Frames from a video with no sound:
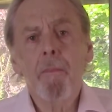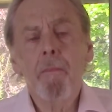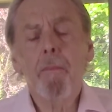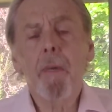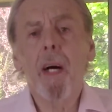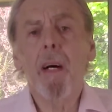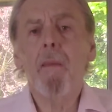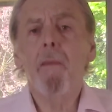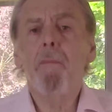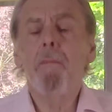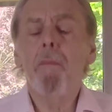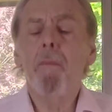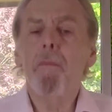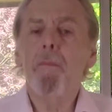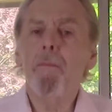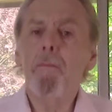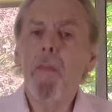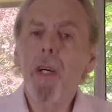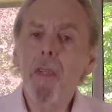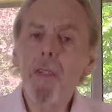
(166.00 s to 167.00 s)
but
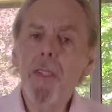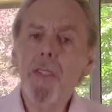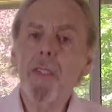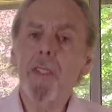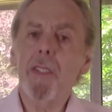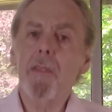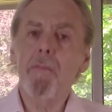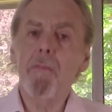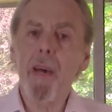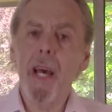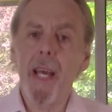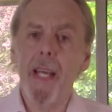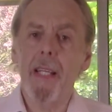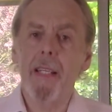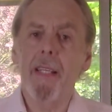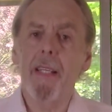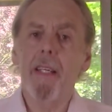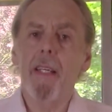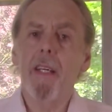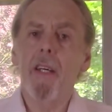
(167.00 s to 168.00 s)
most
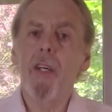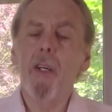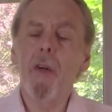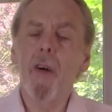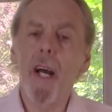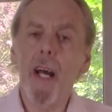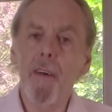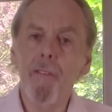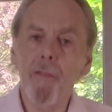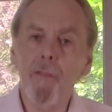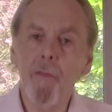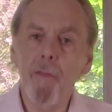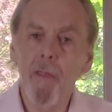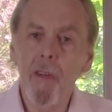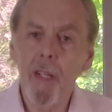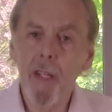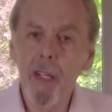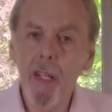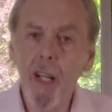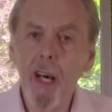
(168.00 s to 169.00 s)
men who have
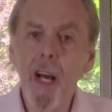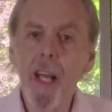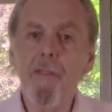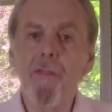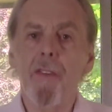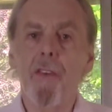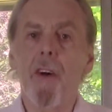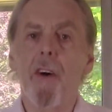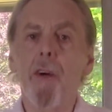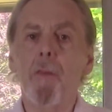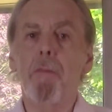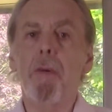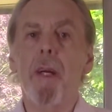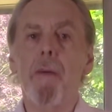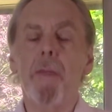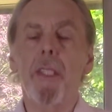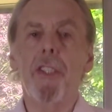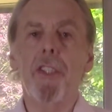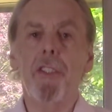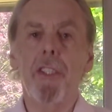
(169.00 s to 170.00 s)
lifelong
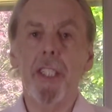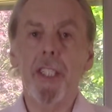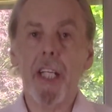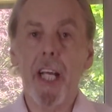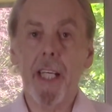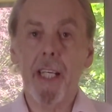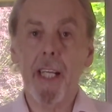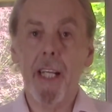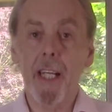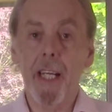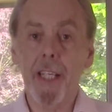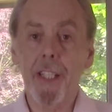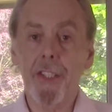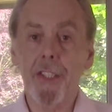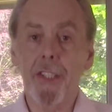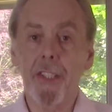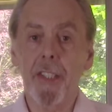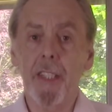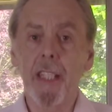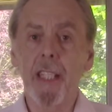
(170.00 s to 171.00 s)
premature
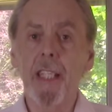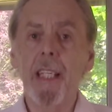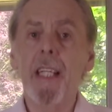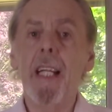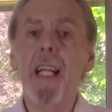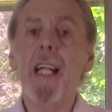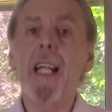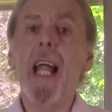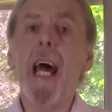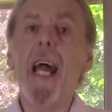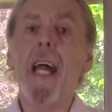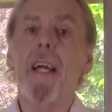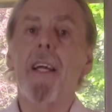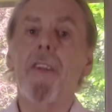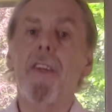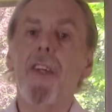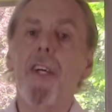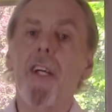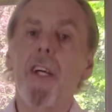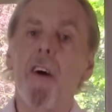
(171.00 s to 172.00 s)
ejaculation lack
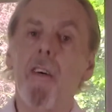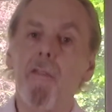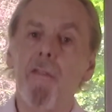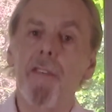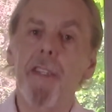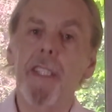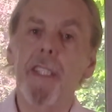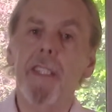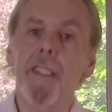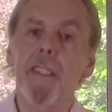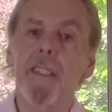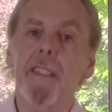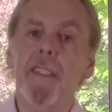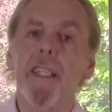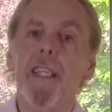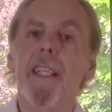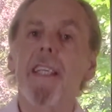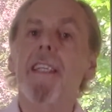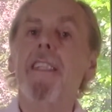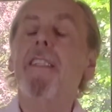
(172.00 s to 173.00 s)
the confidence
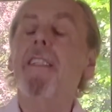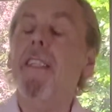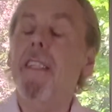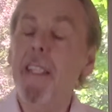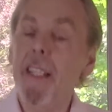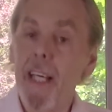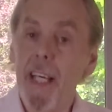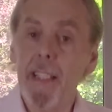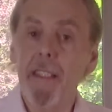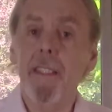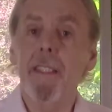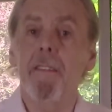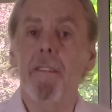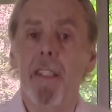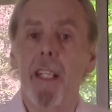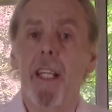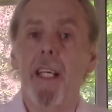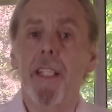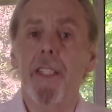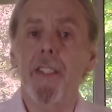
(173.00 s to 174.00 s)
to get a
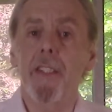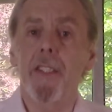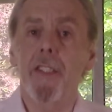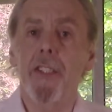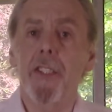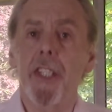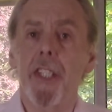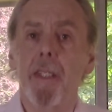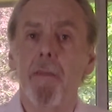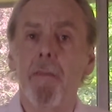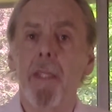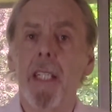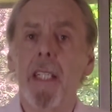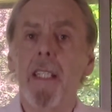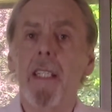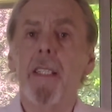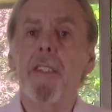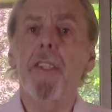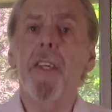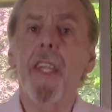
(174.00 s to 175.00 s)
relationship.
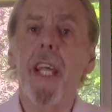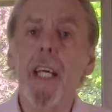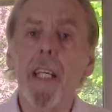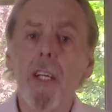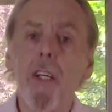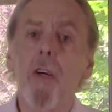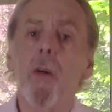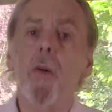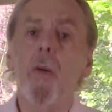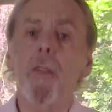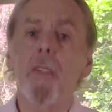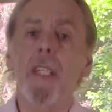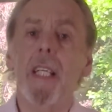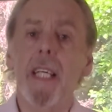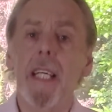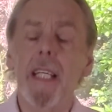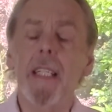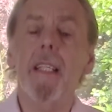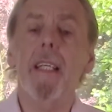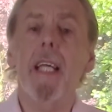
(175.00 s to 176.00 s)
So they're caught
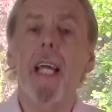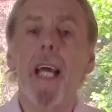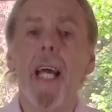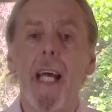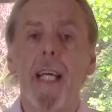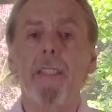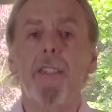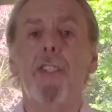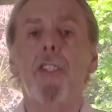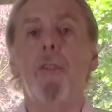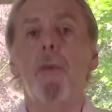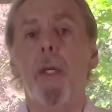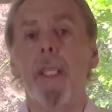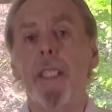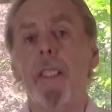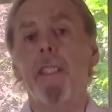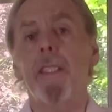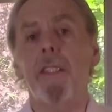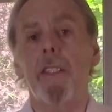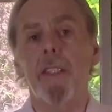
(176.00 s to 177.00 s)
in a
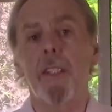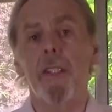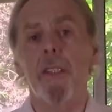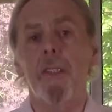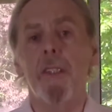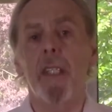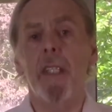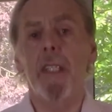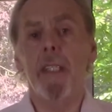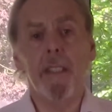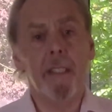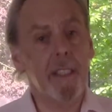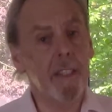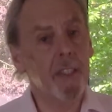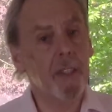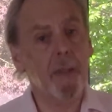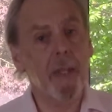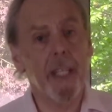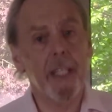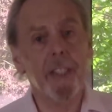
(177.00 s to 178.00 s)
catch-22
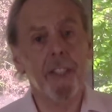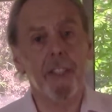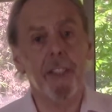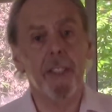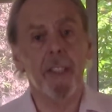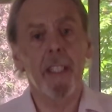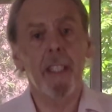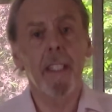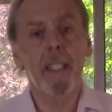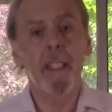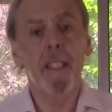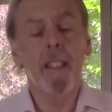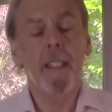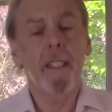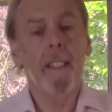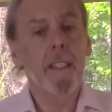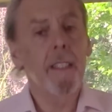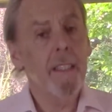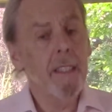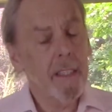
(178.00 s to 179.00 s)
situation.
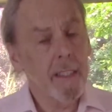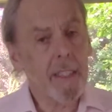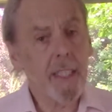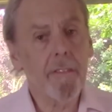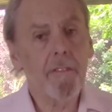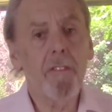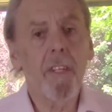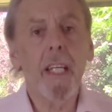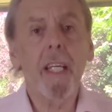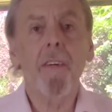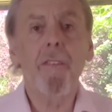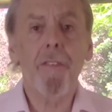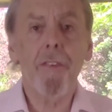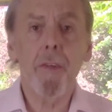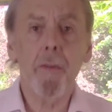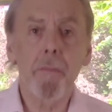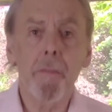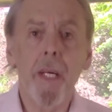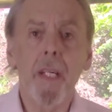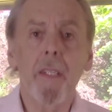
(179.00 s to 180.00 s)
Does that ring a
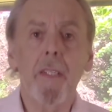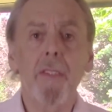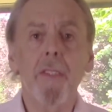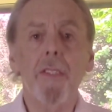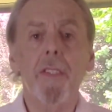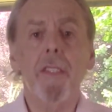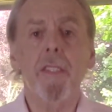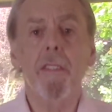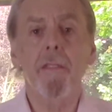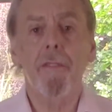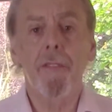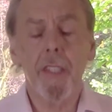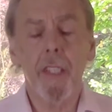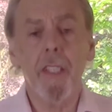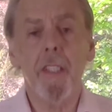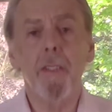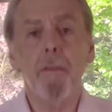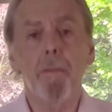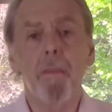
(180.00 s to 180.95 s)
few bells for you,